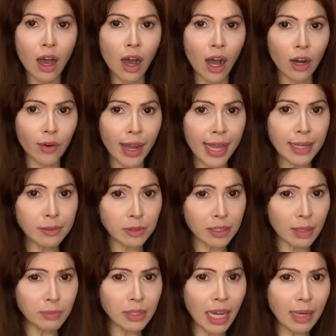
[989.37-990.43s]
All right.
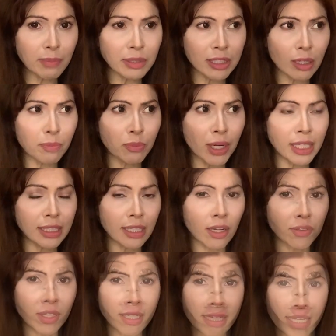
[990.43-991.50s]
Sometimes they're printed on
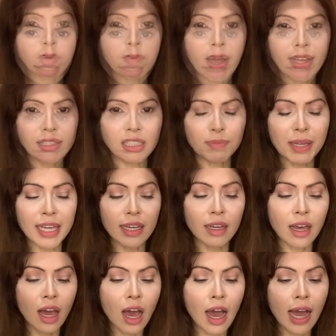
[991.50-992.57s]
the kit. That reminds me,
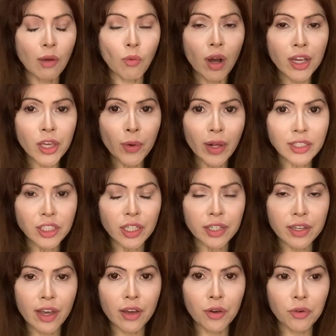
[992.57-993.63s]
I want you all to
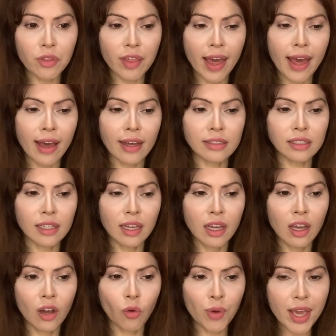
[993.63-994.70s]
know that
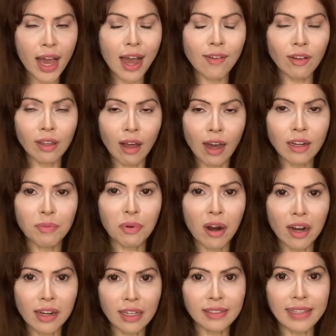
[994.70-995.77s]
we have a lot of
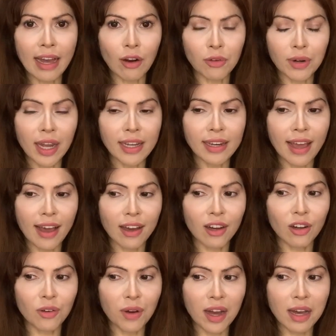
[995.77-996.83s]
products out right
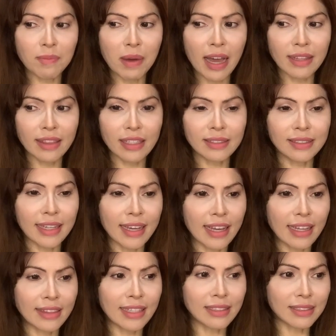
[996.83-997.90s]
now at this
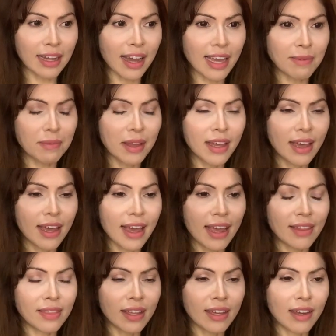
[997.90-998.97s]
time
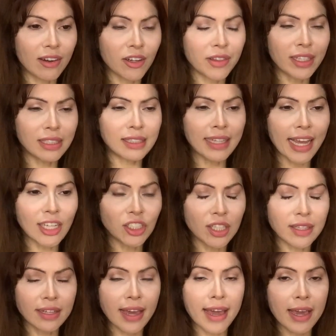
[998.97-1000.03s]
this stage in
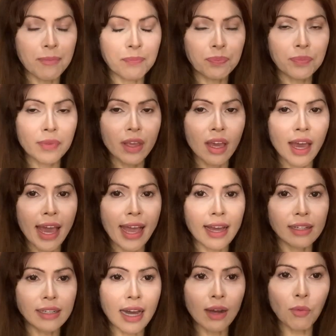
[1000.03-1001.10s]
the game.
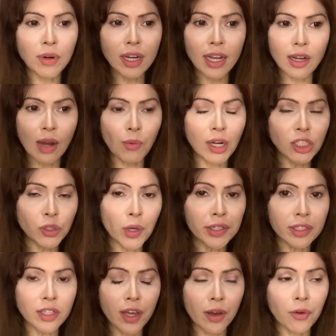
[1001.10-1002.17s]
And I want you all
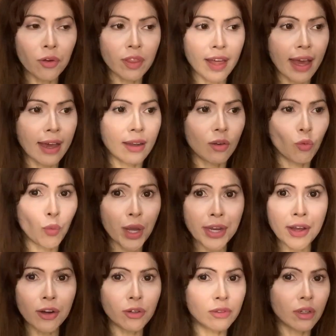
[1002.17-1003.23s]
to know that
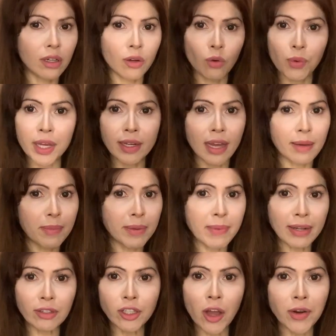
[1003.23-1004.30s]

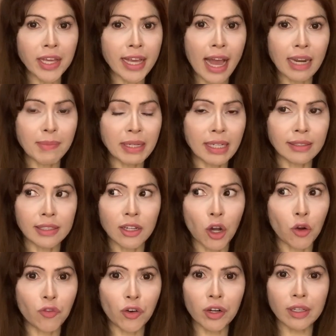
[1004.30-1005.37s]
Medical Coding Academy doesn't
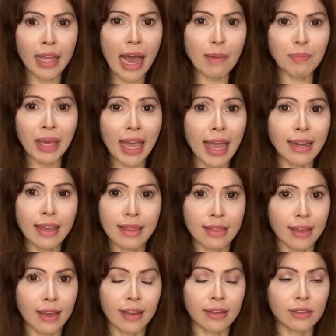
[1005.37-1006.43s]
overlap
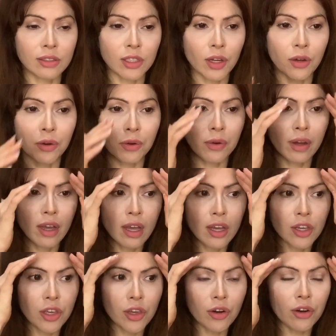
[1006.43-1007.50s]
anything. So
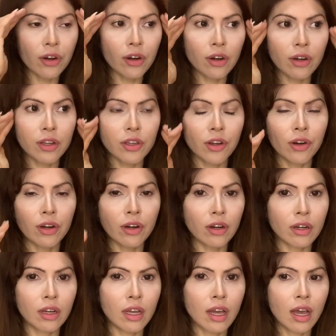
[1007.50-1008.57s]

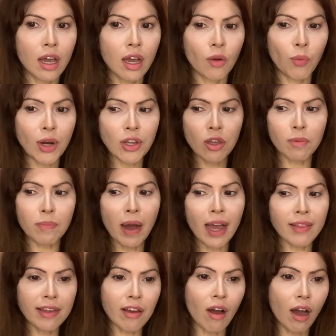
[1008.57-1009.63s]
when you buy
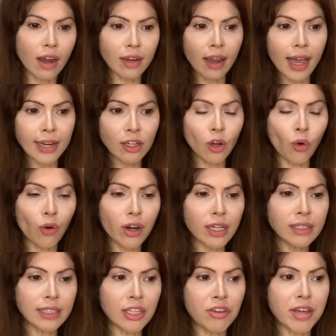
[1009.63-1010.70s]
the online
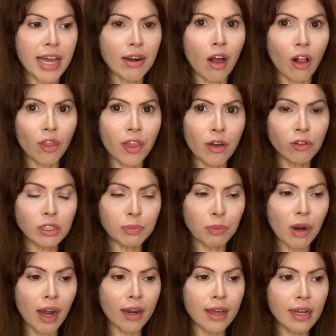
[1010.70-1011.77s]
course and you get all those
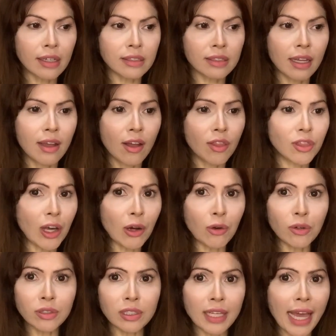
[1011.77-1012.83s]
products,
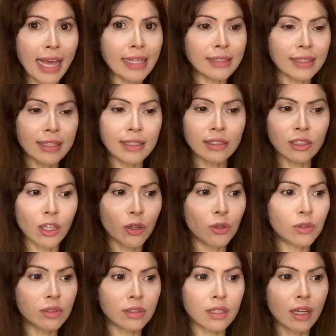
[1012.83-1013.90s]
those cases,
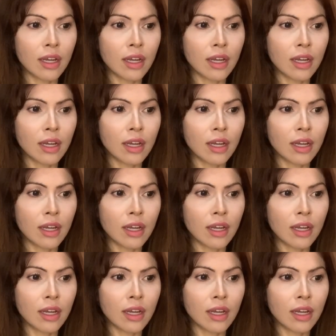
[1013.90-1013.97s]
those